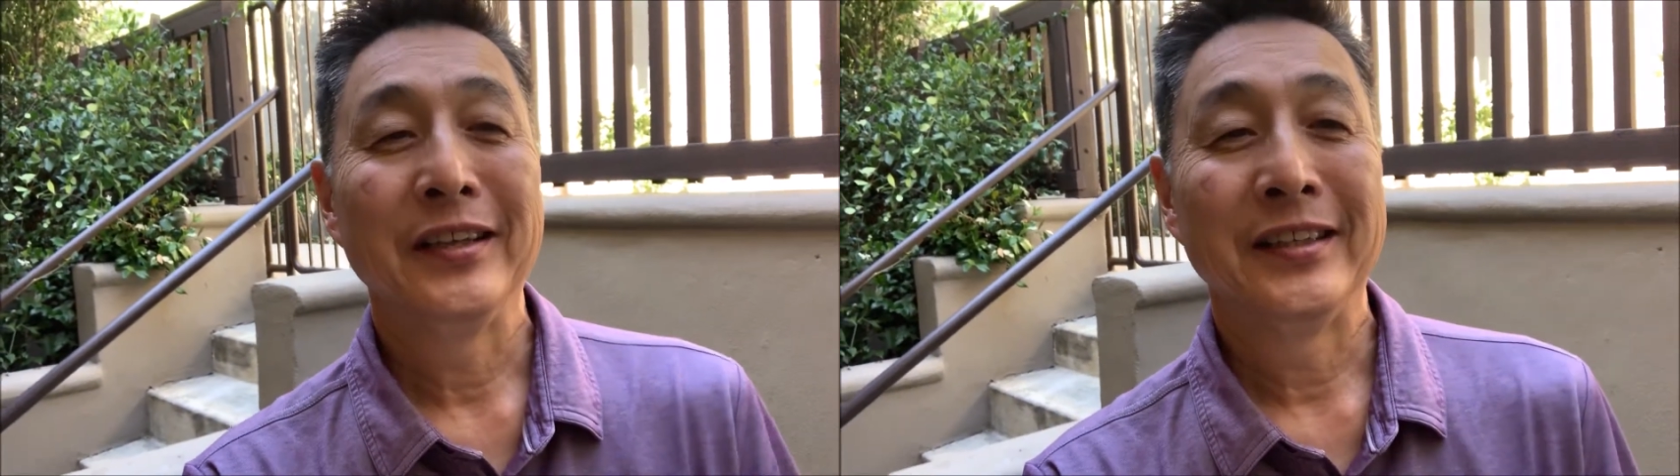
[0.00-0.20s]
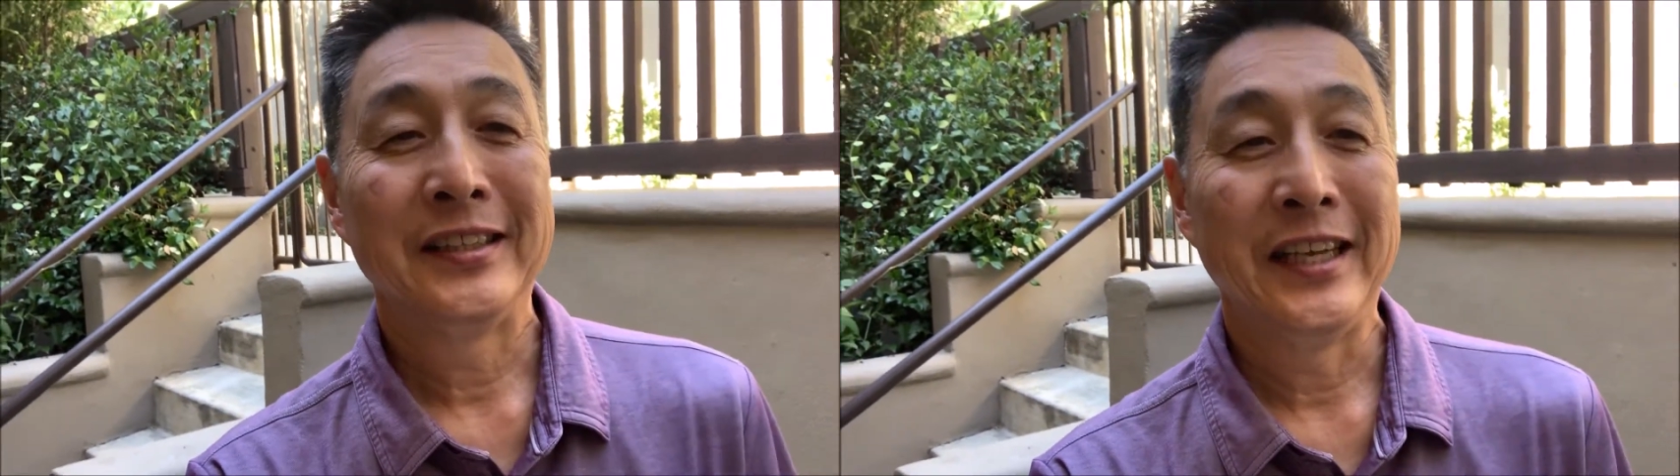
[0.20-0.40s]

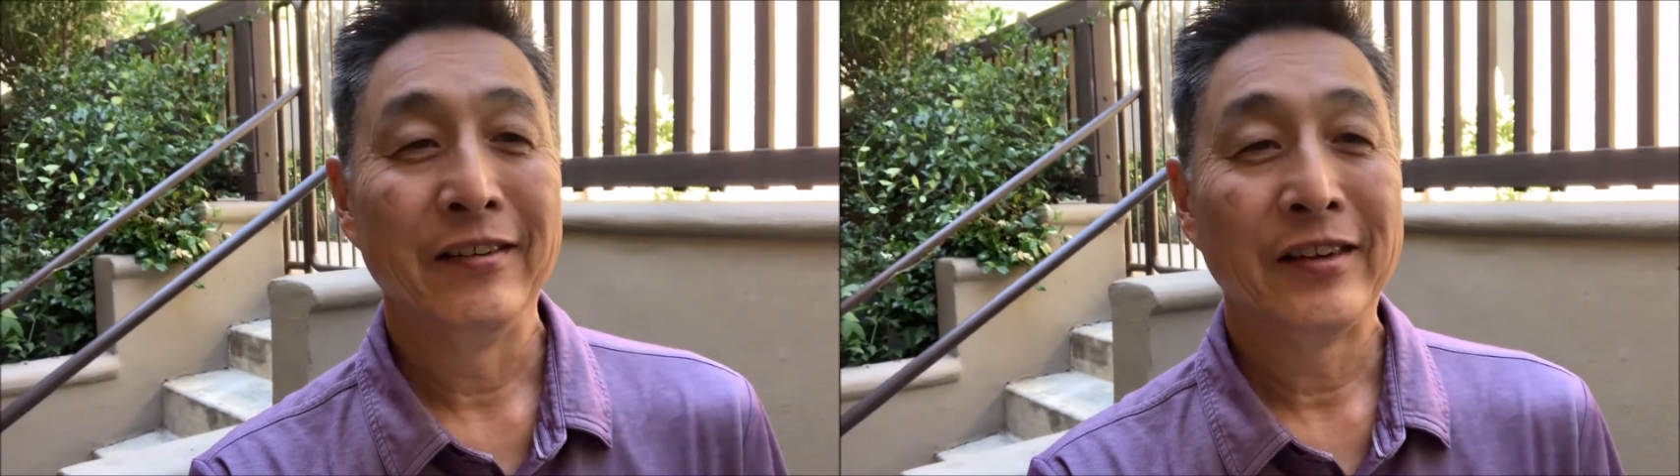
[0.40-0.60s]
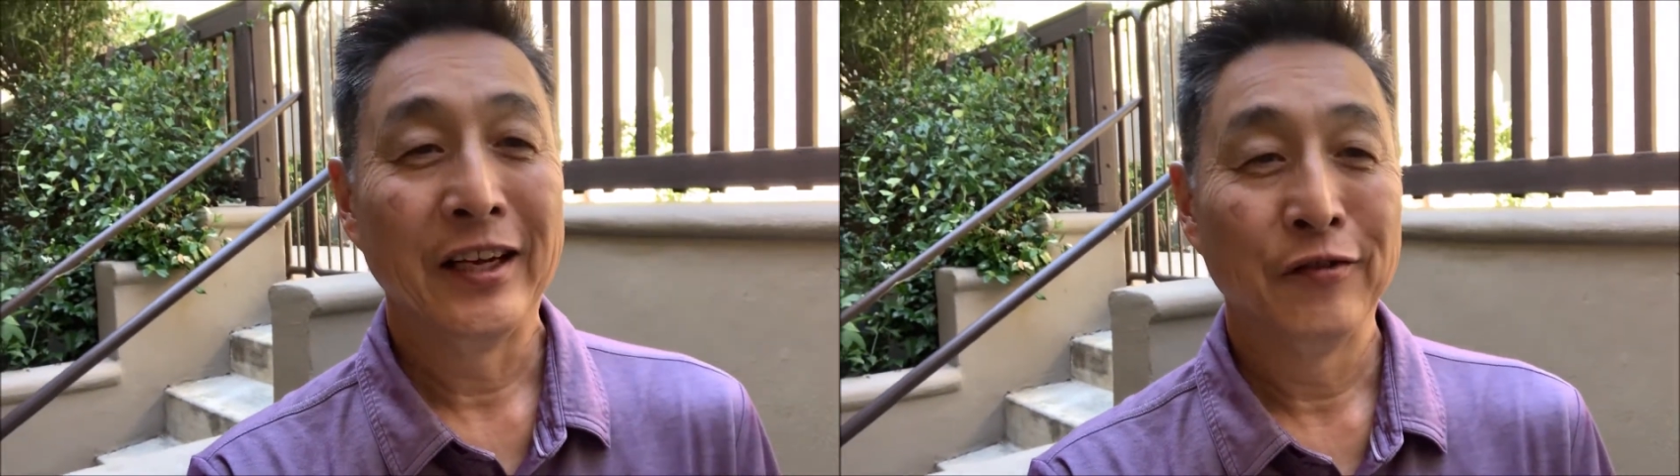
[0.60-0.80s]
the state
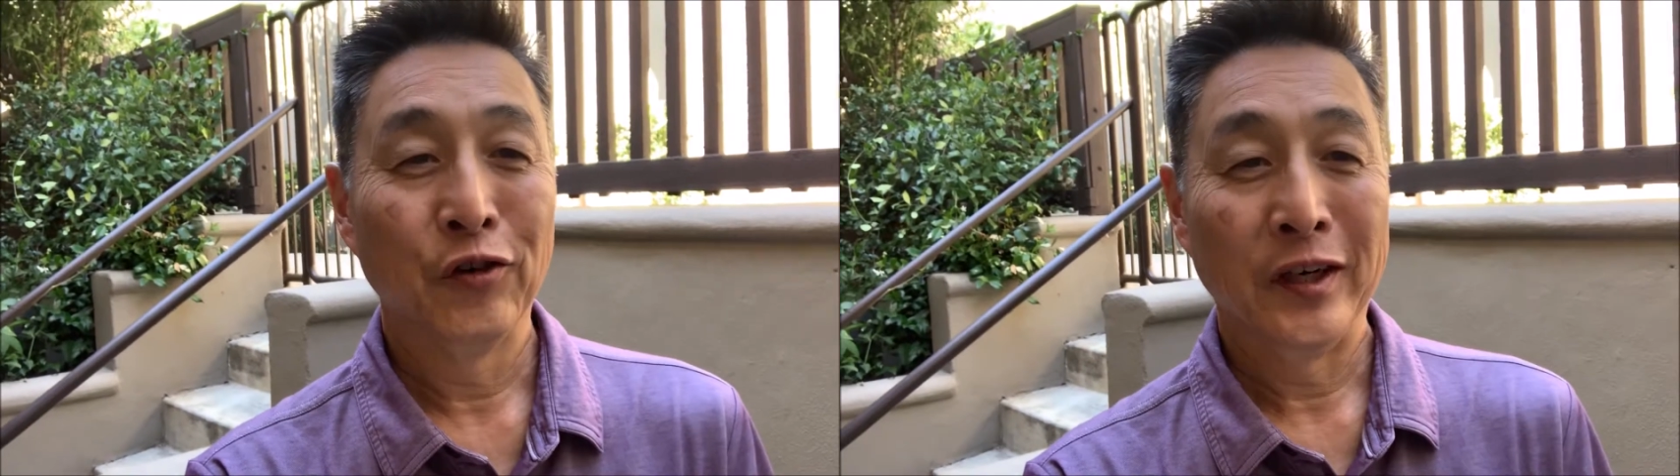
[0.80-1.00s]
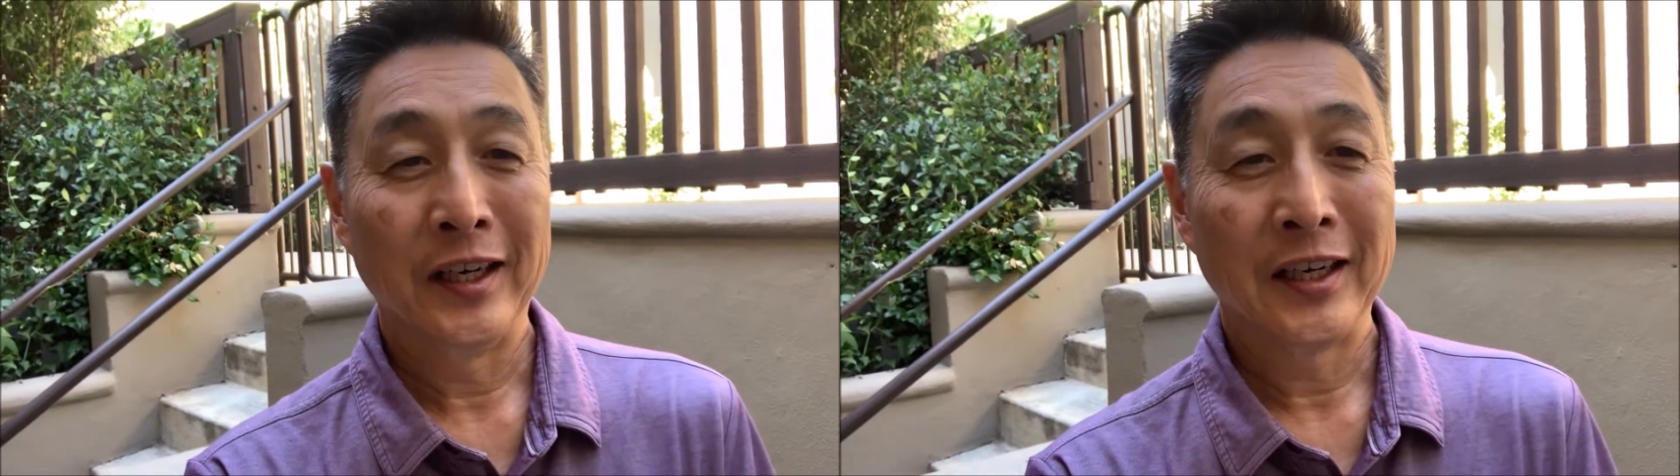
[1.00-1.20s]
of
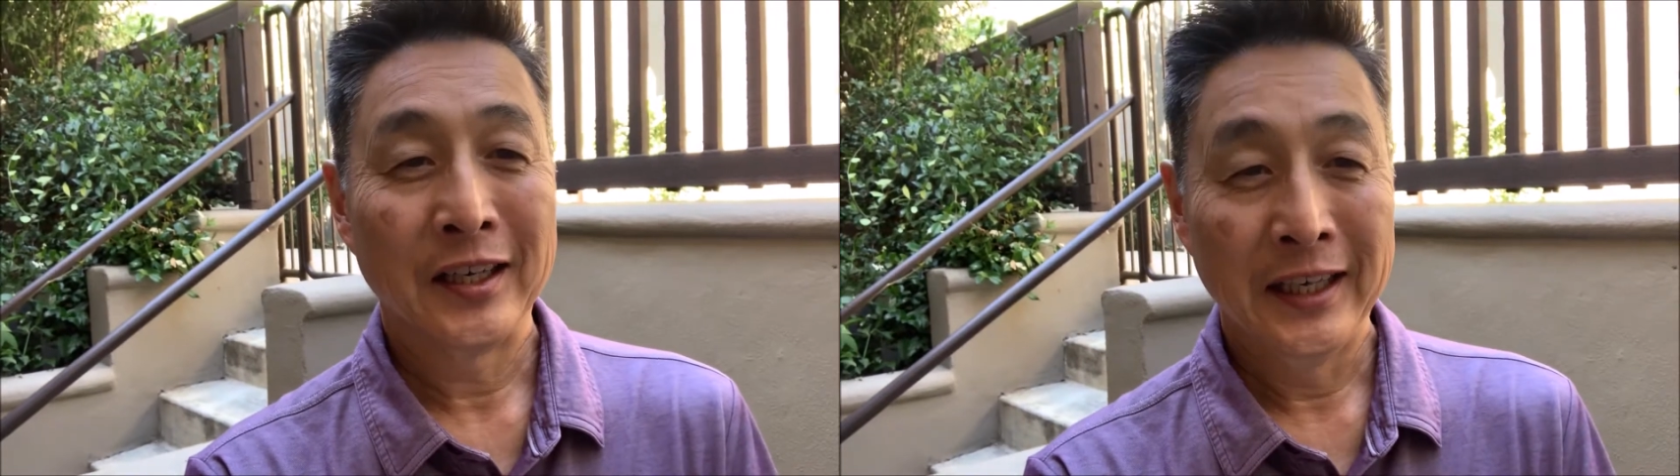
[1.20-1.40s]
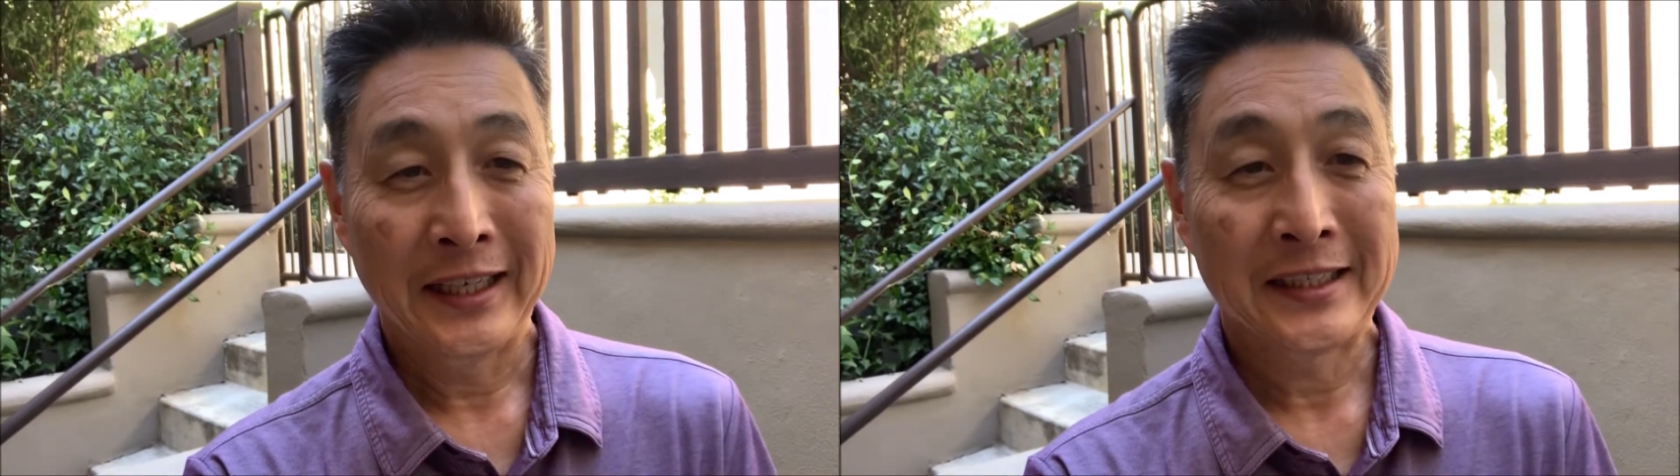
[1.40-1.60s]
California
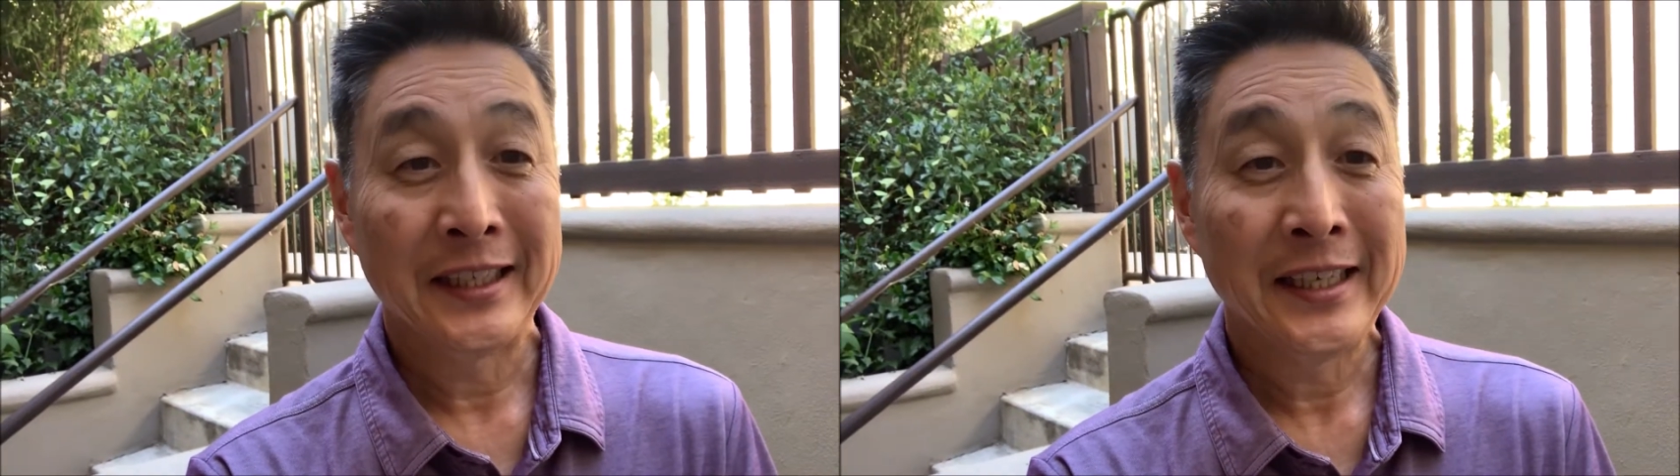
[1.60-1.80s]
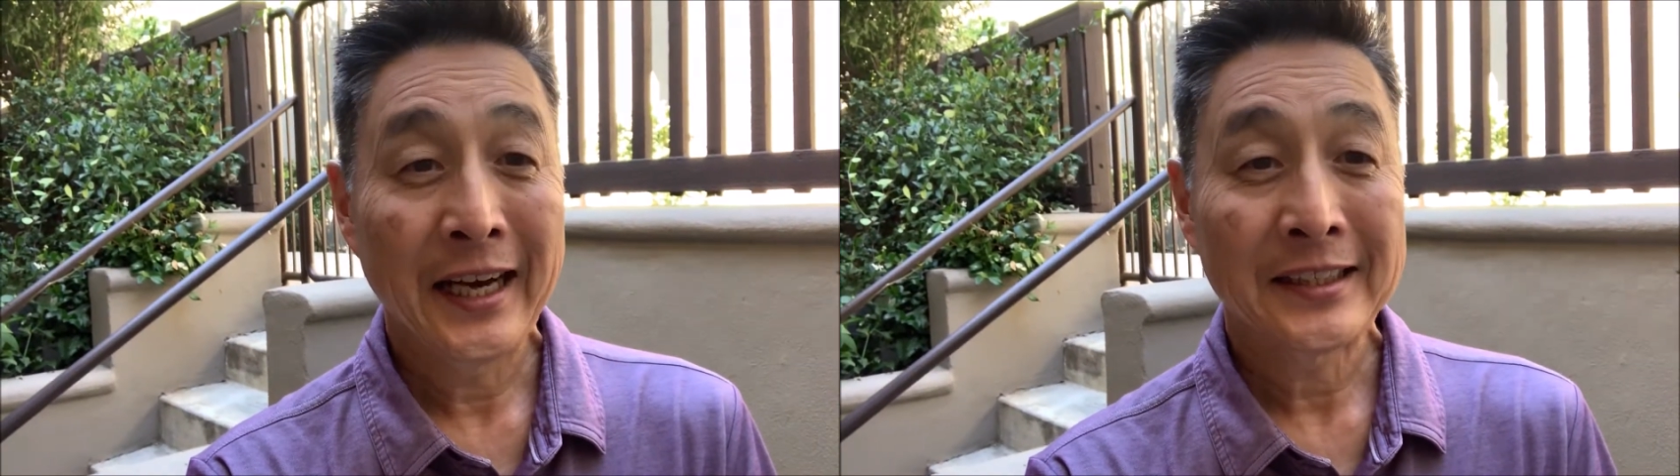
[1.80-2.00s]
collects the
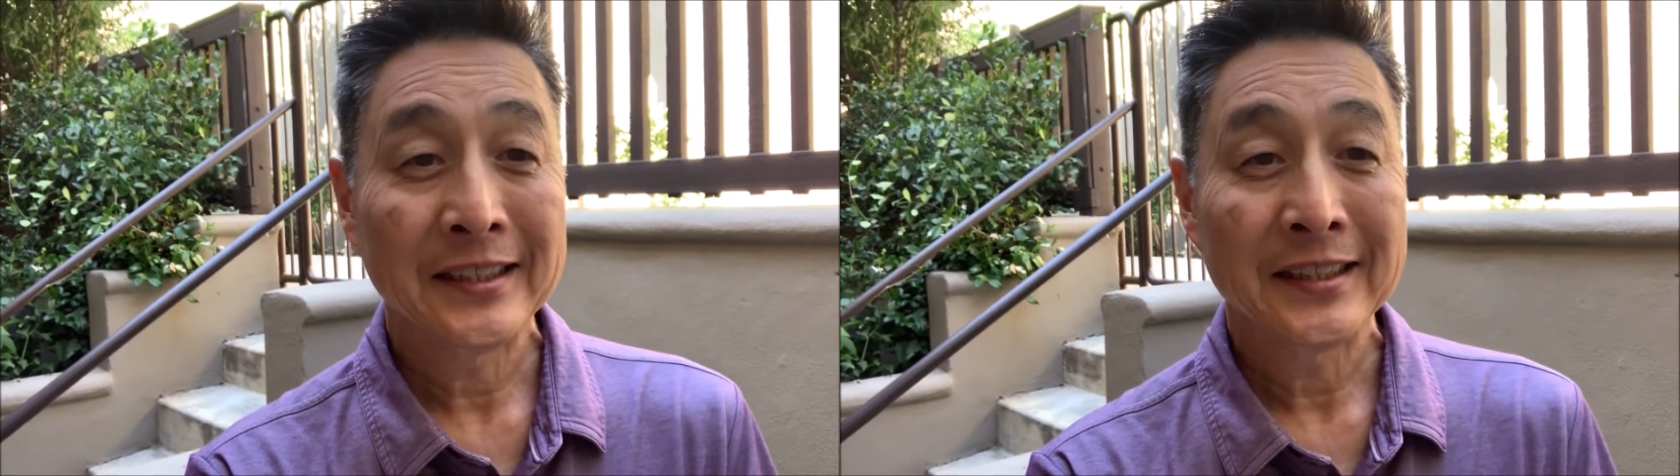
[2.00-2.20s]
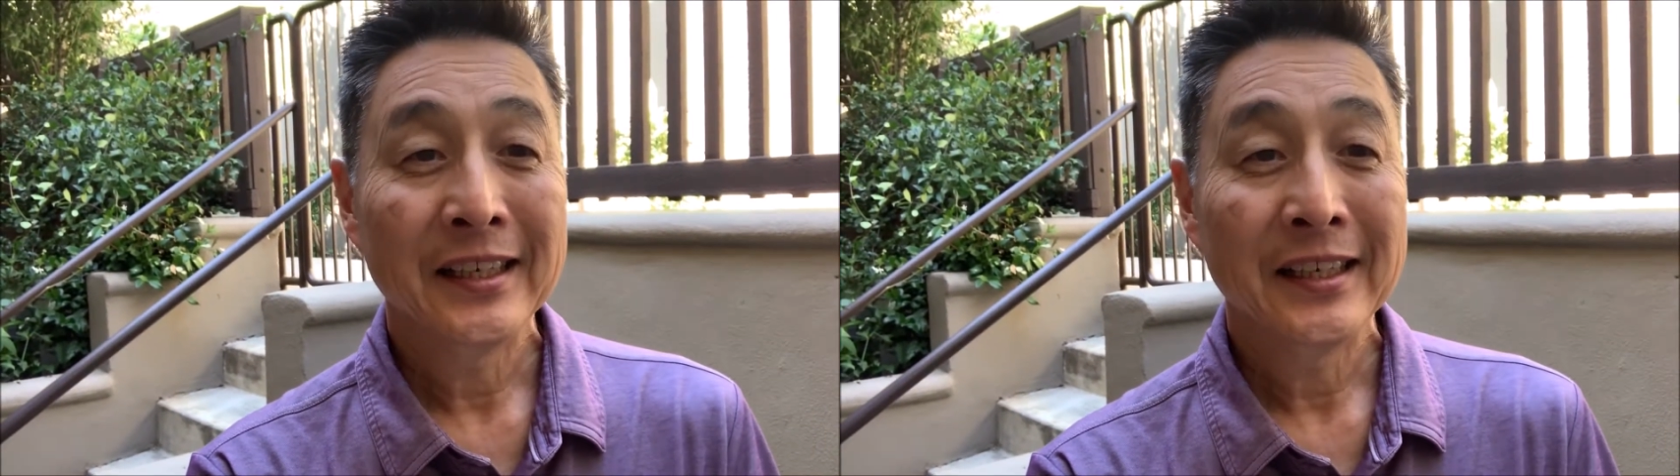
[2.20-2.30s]
taxes.